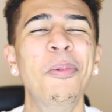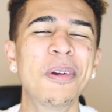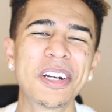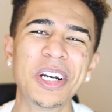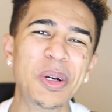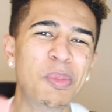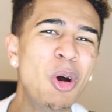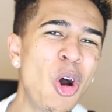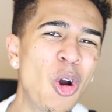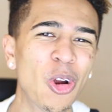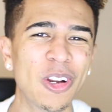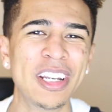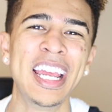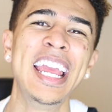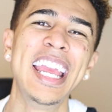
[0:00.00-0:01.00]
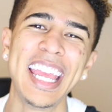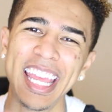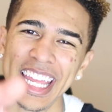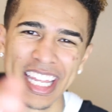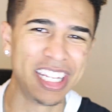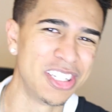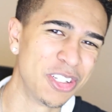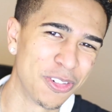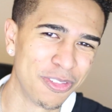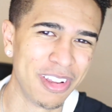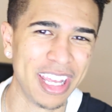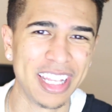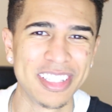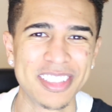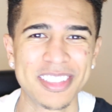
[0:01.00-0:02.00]
I'm gonna come hard in your
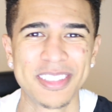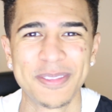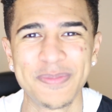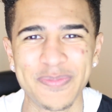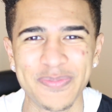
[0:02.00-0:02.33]
face.